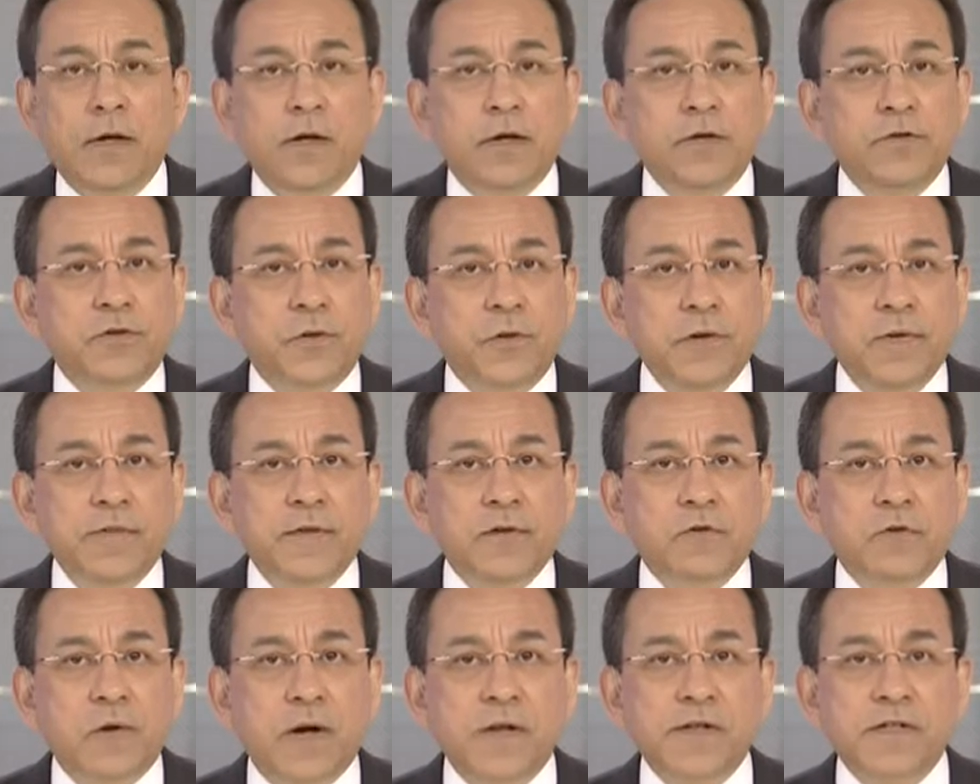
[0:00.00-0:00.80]
During the
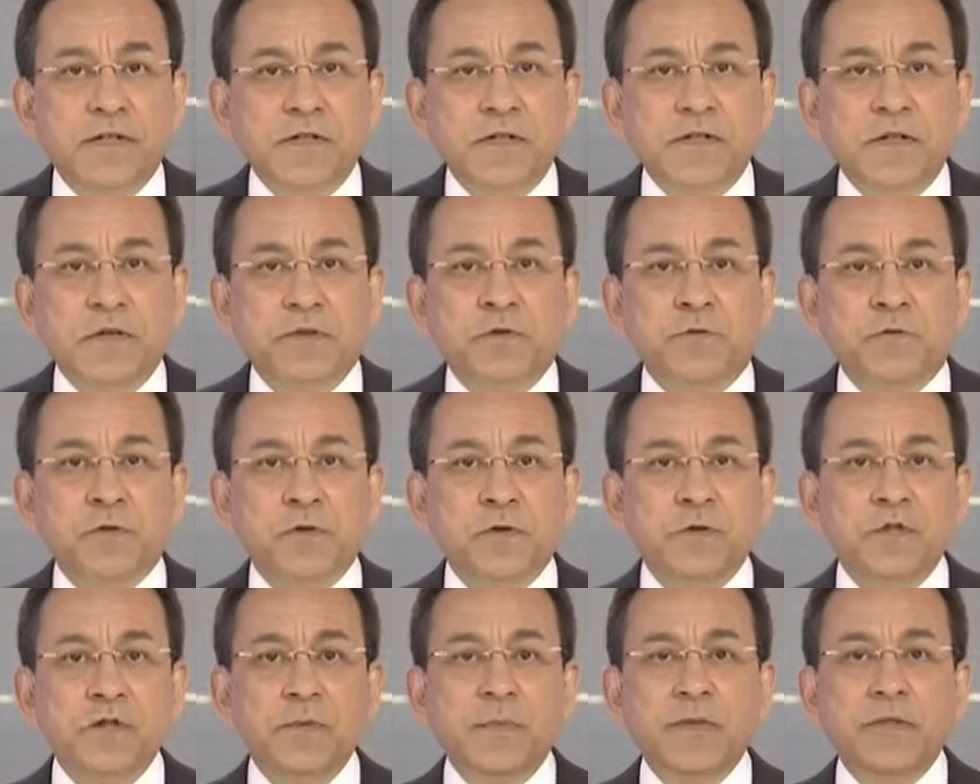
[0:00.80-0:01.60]
crisis at the
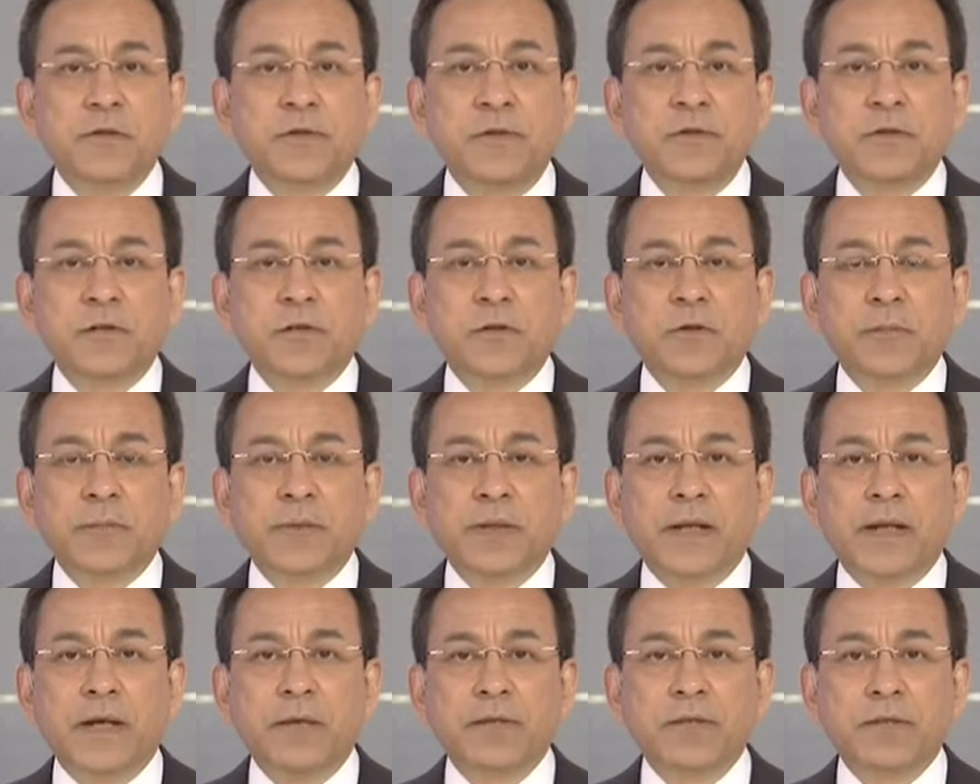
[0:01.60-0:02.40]
Fukushima nuclear
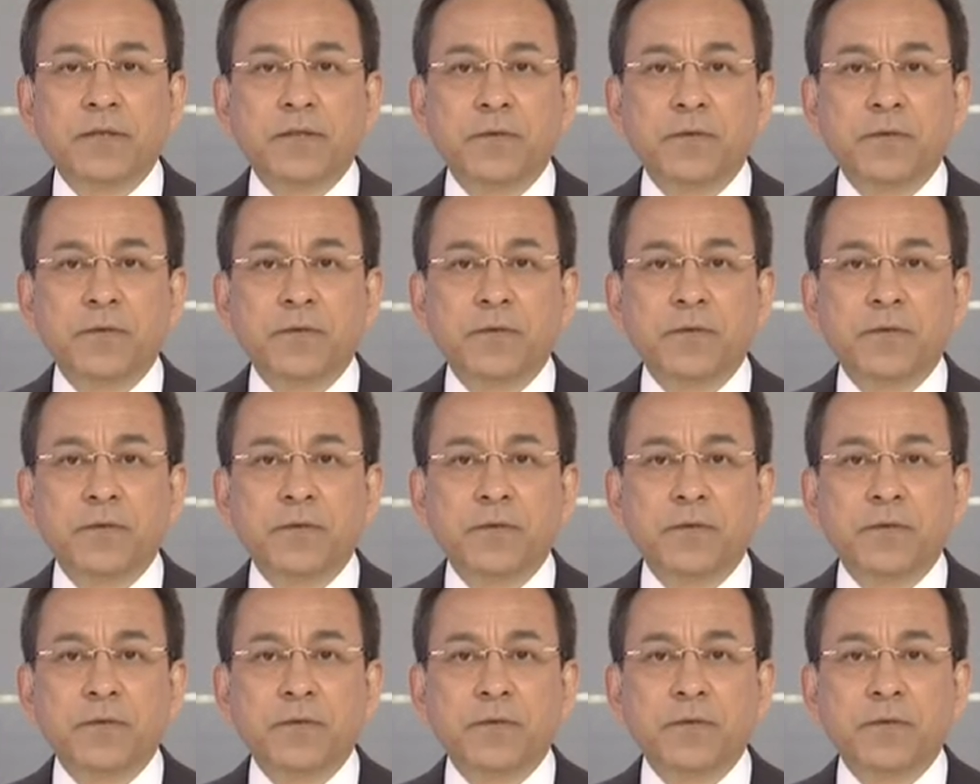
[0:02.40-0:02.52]
plant,